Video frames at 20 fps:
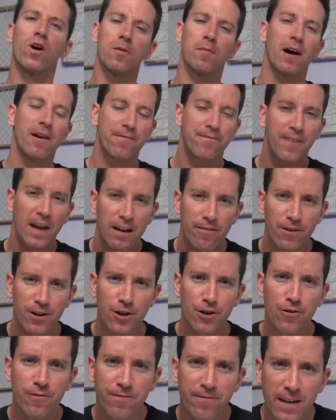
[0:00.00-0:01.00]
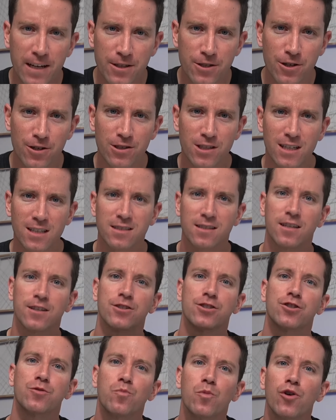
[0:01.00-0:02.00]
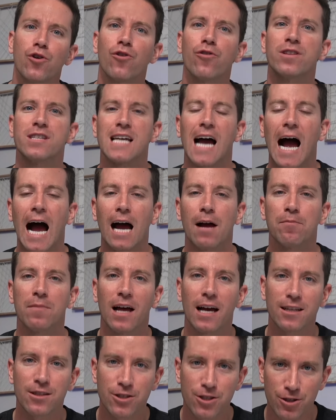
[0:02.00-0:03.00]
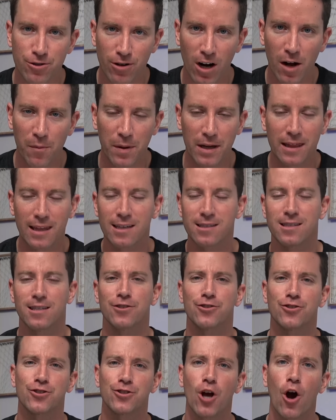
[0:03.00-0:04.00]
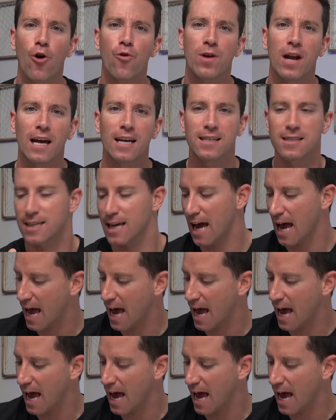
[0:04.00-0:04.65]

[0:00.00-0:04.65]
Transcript: One of my favorite new features is the smooth timeline scrubbing. This is so nice to